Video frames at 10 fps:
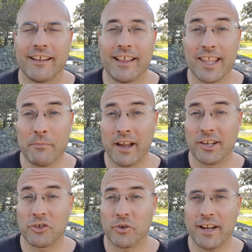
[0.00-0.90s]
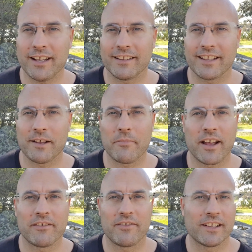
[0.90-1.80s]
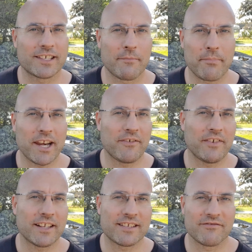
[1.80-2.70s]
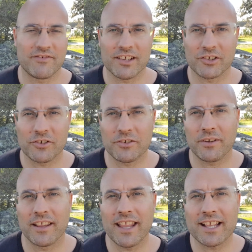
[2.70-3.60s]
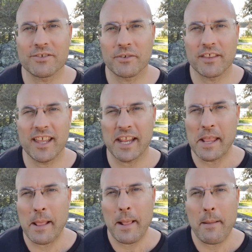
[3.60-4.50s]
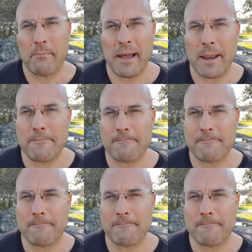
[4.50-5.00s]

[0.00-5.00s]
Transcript: They might enjoy it, they might feel some benefits and feel good doing it and that sort of thing, but